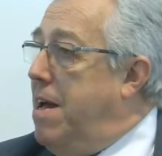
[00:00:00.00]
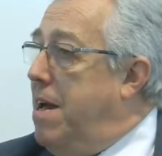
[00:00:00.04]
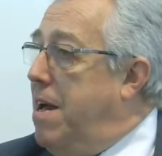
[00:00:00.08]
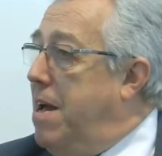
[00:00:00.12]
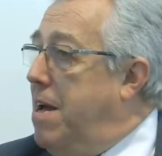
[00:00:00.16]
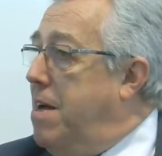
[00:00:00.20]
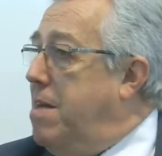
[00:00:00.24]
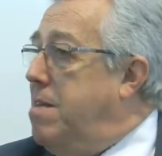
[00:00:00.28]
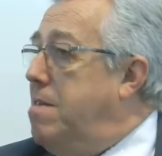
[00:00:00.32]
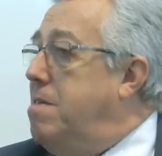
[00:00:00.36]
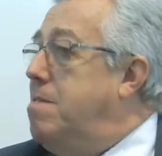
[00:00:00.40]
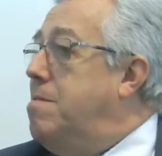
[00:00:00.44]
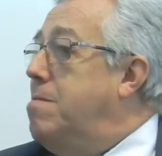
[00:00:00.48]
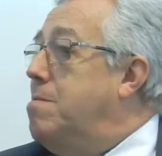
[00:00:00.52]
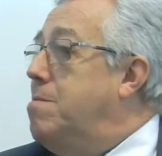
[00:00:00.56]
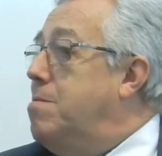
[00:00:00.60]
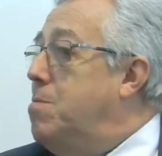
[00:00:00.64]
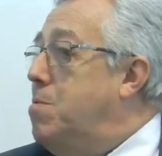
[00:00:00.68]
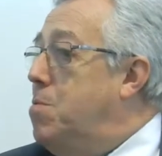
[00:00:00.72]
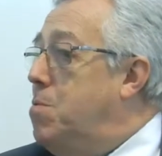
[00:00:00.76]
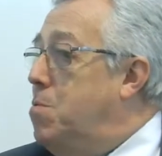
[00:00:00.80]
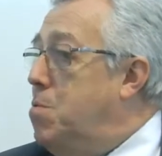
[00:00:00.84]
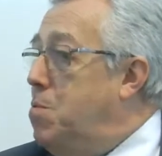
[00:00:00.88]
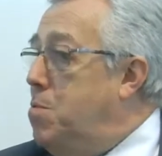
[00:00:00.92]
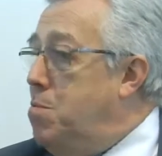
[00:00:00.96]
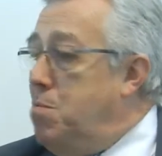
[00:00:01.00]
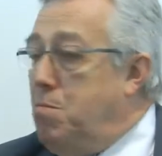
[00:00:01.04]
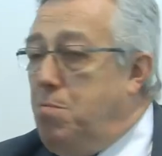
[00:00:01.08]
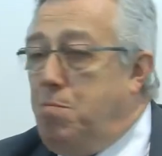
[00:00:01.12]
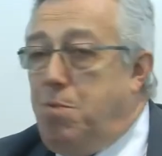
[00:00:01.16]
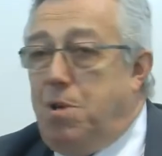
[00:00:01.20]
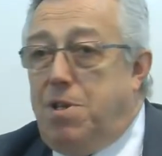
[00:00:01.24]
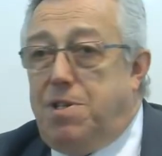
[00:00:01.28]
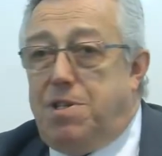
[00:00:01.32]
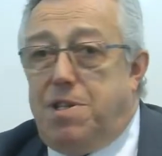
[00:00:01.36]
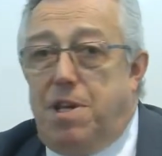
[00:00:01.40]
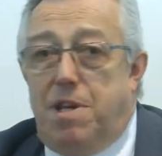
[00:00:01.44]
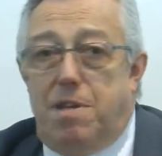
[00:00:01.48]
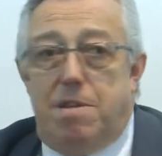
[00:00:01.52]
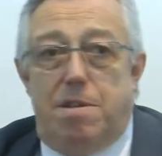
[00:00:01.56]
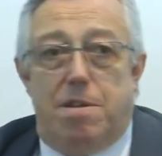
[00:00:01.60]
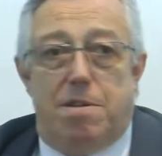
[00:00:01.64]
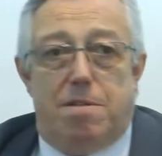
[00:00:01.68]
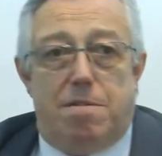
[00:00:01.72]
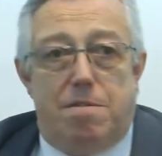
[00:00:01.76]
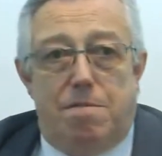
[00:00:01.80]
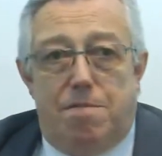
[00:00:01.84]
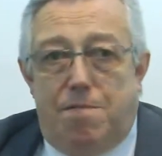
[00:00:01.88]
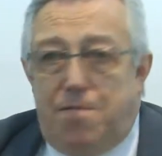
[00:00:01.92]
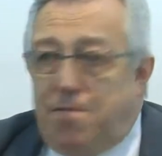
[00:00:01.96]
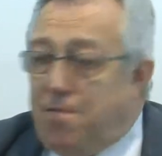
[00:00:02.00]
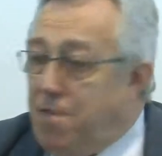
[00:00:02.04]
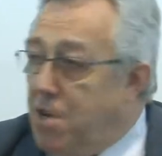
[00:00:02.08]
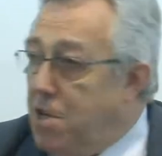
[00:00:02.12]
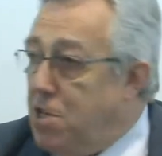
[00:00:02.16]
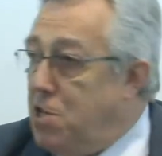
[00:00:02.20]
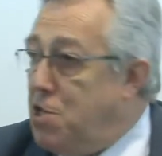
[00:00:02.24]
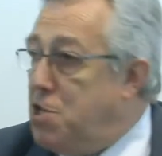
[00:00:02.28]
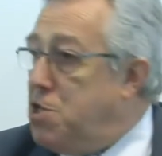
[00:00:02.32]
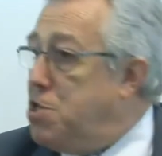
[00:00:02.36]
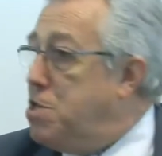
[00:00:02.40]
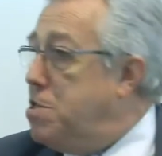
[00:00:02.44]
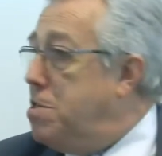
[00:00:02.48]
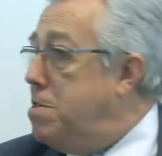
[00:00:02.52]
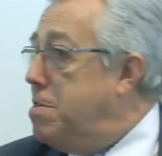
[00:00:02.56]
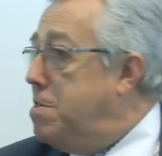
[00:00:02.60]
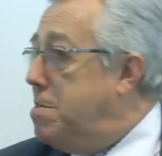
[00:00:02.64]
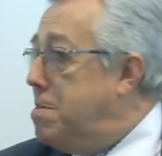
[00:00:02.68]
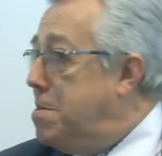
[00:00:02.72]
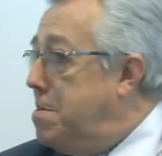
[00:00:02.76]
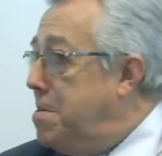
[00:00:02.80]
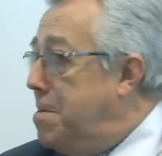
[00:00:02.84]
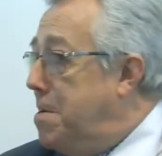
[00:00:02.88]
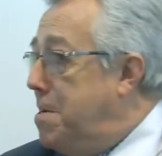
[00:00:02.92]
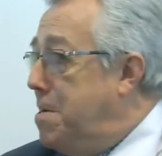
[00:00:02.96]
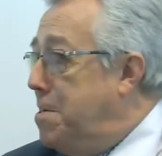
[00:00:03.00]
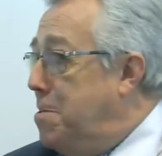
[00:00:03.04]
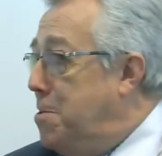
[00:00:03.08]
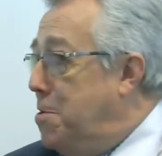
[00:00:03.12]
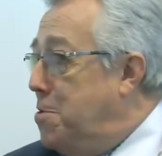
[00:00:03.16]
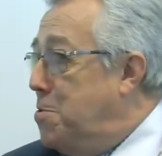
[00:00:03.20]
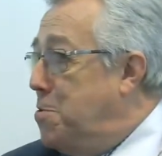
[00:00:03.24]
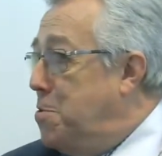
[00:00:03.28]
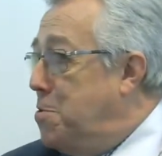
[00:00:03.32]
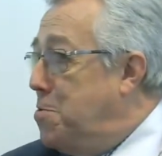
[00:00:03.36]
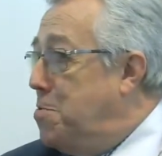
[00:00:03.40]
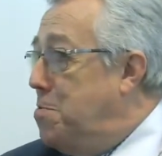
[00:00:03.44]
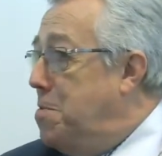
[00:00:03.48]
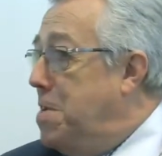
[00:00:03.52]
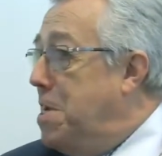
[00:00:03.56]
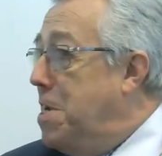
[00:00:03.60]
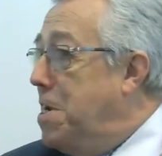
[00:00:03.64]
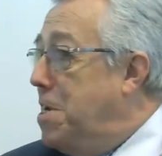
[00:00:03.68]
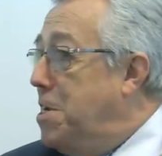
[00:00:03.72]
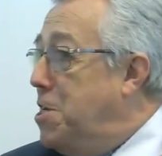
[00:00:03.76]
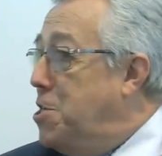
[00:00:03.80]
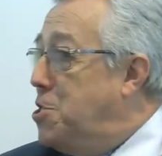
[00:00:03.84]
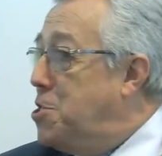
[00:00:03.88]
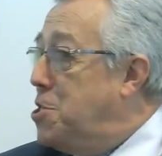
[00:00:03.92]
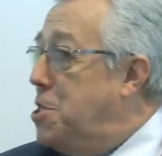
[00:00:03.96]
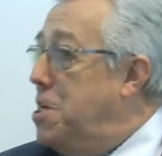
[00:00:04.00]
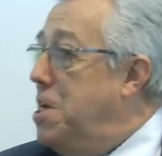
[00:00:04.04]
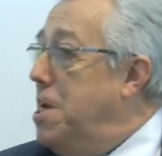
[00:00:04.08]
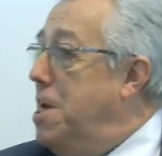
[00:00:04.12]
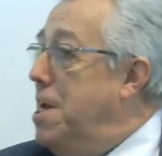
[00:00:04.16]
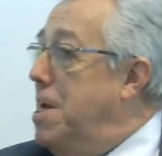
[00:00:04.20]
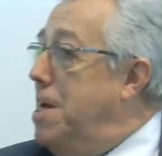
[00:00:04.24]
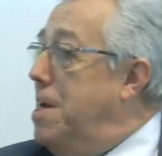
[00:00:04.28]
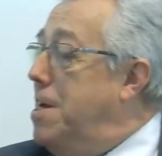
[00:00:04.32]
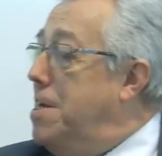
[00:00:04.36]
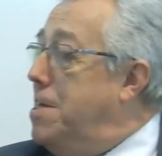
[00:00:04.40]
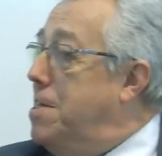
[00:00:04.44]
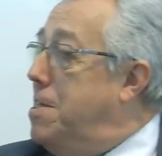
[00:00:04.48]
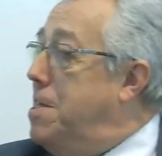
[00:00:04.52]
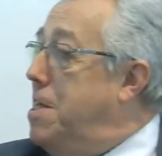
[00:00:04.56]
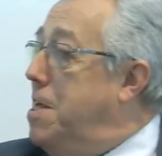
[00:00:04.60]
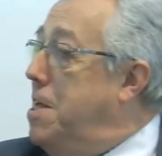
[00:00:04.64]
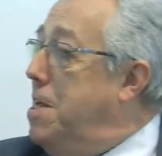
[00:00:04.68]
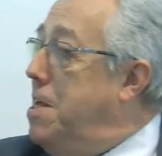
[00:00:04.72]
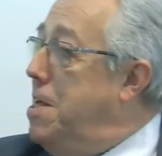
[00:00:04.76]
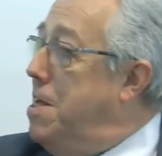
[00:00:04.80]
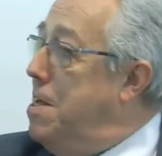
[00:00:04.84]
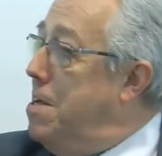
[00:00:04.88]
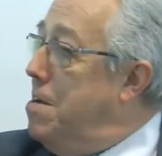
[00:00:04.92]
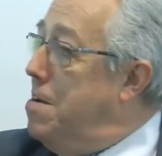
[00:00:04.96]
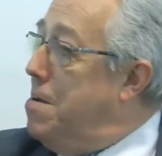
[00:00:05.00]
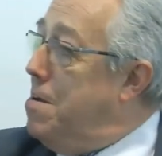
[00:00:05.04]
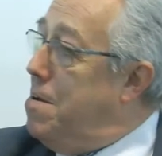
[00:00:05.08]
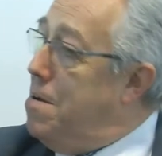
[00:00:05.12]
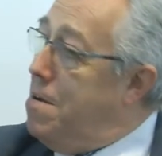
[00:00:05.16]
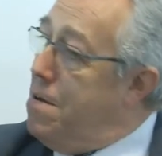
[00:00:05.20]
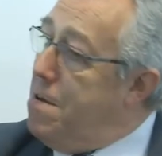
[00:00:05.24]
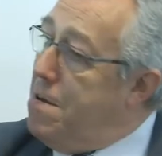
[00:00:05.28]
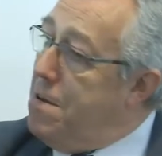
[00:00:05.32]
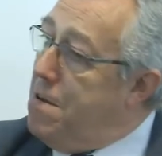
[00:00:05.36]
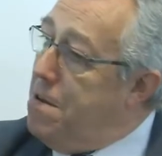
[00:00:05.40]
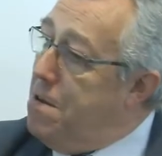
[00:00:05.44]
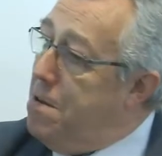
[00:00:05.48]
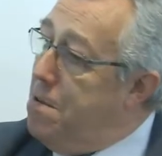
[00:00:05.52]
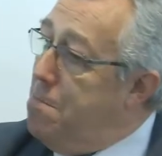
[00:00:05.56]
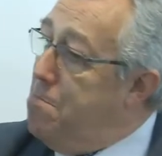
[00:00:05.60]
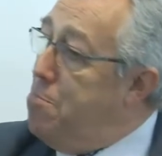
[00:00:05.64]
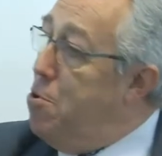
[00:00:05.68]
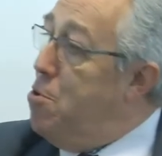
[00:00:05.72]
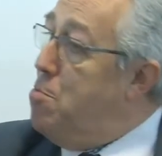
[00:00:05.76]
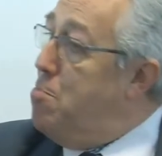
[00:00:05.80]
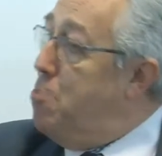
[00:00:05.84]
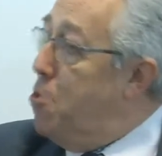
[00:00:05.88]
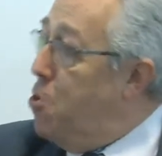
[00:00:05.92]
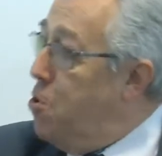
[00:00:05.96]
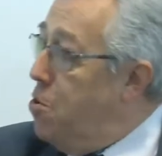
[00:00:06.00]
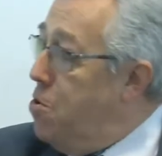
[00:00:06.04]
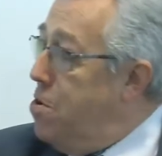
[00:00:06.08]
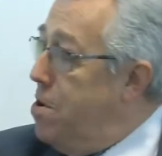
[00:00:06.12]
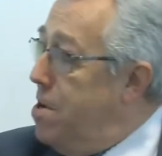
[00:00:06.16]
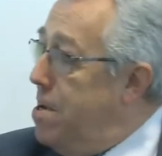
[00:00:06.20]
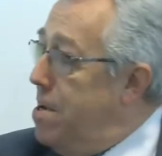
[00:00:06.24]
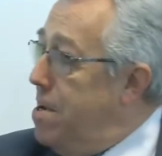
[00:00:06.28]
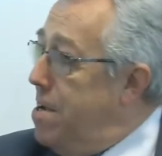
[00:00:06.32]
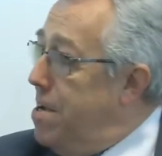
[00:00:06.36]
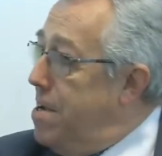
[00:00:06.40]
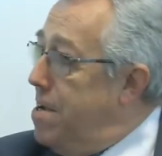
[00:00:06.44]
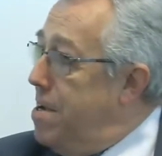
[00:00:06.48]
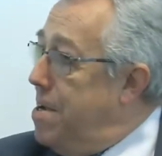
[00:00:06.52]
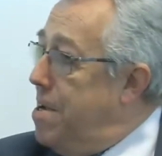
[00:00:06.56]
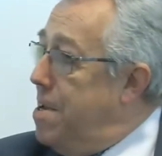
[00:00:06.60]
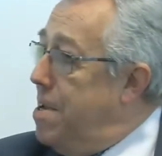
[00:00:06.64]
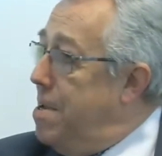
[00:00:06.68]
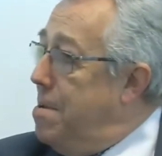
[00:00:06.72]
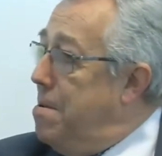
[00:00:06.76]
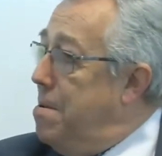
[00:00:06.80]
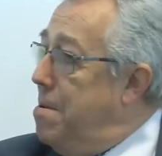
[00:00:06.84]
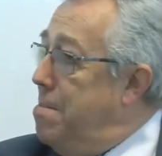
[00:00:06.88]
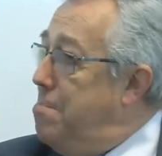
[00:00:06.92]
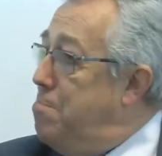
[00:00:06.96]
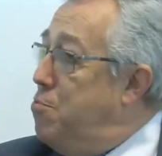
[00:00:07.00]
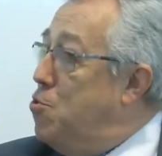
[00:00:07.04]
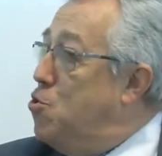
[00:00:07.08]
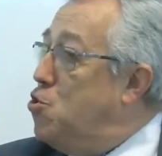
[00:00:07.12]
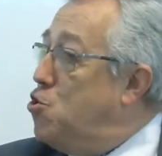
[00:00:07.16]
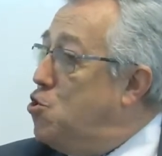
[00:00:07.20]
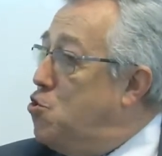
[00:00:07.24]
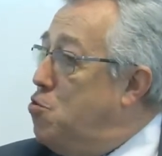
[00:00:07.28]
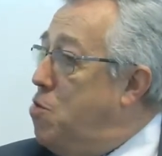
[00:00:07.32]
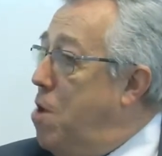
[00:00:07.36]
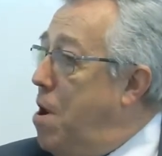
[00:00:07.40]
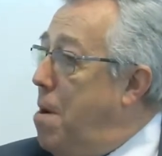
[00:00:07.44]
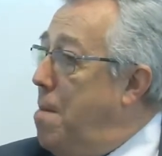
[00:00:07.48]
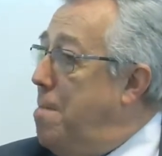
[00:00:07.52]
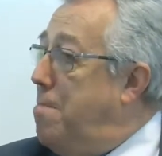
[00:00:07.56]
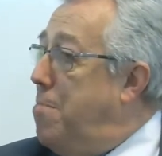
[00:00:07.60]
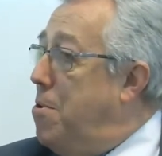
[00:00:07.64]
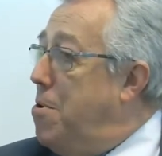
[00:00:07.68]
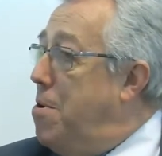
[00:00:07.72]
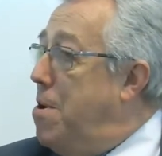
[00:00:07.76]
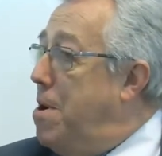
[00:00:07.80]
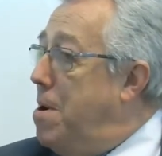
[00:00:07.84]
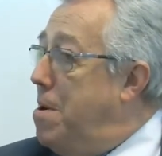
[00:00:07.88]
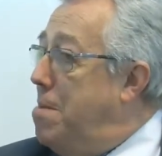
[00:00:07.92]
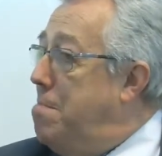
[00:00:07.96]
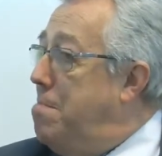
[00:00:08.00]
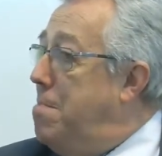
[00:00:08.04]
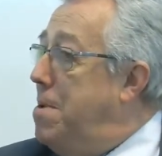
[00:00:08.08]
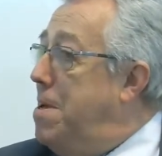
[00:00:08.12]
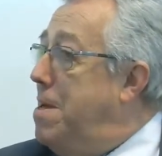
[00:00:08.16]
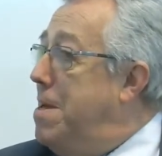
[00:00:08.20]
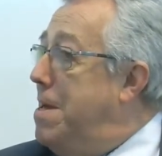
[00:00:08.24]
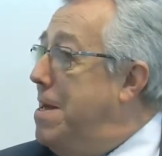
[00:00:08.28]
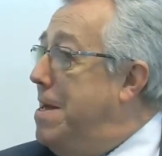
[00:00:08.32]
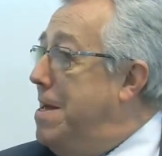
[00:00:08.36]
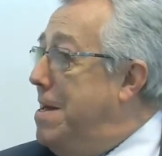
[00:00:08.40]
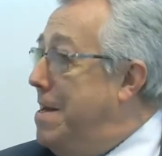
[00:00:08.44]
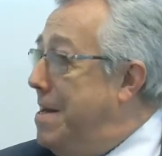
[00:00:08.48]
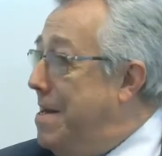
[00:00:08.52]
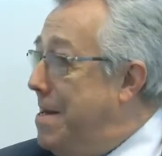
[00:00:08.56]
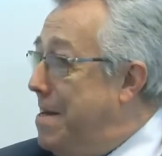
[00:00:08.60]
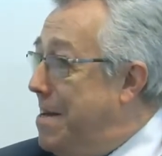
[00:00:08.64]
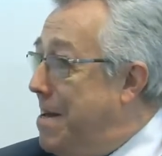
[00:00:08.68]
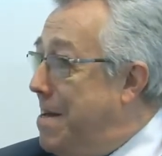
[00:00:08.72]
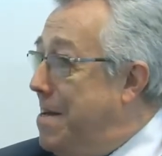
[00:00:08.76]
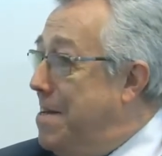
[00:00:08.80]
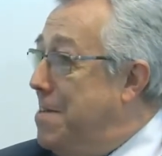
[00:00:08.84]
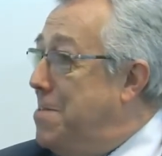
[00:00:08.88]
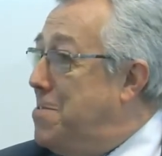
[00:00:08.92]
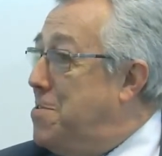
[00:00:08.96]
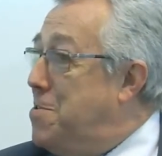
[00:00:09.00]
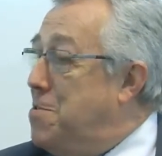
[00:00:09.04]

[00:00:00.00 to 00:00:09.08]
and we say that in French, I don't know the English, the bobo, les bourgeois bohème.